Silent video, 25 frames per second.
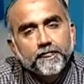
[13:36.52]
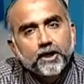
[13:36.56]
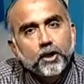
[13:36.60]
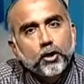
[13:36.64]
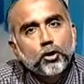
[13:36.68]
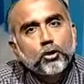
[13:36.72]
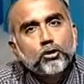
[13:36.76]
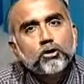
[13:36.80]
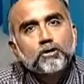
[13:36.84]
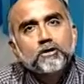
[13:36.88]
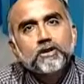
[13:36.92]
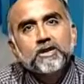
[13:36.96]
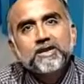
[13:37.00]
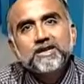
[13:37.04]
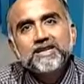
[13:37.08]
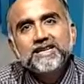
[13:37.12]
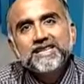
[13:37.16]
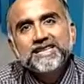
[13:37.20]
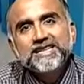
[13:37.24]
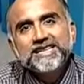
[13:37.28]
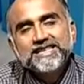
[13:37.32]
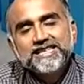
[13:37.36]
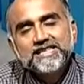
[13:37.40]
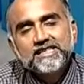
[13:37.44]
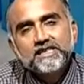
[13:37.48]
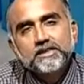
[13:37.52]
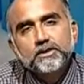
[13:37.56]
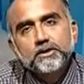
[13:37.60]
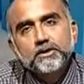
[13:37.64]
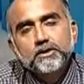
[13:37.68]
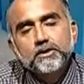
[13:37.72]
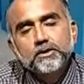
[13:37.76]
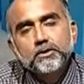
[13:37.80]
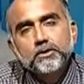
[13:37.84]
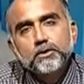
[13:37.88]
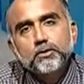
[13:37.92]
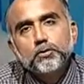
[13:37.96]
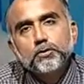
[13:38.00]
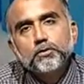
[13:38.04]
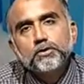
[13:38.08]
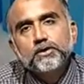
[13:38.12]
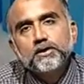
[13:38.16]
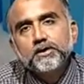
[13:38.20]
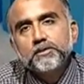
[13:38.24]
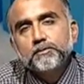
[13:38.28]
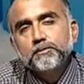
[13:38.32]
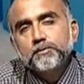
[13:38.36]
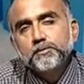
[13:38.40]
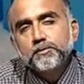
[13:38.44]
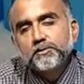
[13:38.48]
or a lesser to
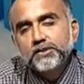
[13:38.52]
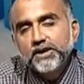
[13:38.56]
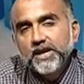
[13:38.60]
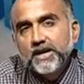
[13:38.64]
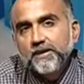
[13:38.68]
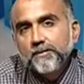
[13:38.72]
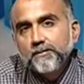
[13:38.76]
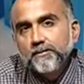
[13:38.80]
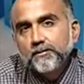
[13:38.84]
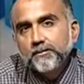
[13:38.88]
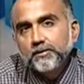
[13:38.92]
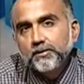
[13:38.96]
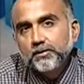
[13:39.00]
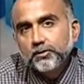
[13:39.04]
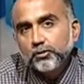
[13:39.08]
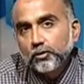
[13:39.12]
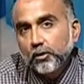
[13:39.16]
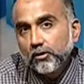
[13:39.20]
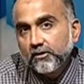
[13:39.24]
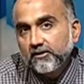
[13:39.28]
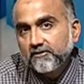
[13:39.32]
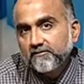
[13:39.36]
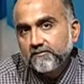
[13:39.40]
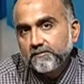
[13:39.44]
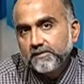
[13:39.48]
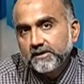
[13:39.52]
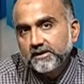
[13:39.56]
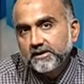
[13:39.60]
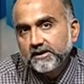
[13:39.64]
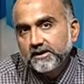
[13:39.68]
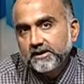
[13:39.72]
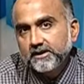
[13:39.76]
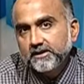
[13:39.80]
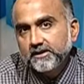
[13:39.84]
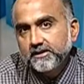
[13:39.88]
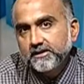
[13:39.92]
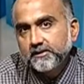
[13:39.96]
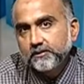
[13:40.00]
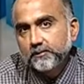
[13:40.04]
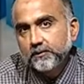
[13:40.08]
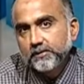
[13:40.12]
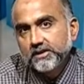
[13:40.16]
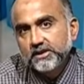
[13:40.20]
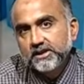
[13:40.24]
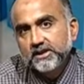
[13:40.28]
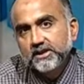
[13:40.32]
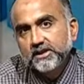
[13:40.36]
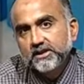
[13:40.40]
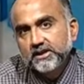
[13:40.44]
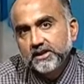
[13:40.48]
the same sort of business
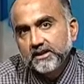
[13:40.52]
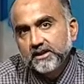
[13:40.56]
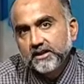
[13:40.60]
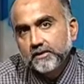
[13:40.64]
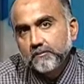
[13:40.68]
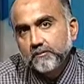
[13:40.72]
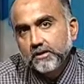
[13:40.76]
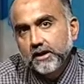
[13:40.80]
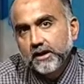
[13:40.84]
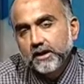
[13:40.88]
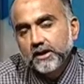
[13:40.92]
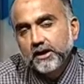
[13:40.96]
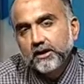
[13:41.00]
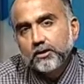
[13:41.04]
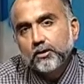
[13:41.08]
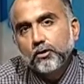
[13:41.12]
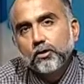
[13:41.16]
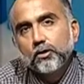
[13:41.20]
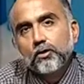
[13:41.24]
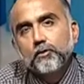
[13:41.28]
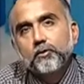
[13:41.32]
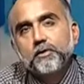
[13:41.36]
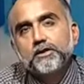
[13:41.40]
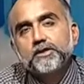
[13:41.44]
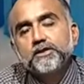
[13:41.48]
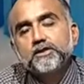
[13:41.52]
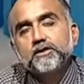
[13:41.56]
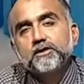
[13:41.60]
which is in the market or or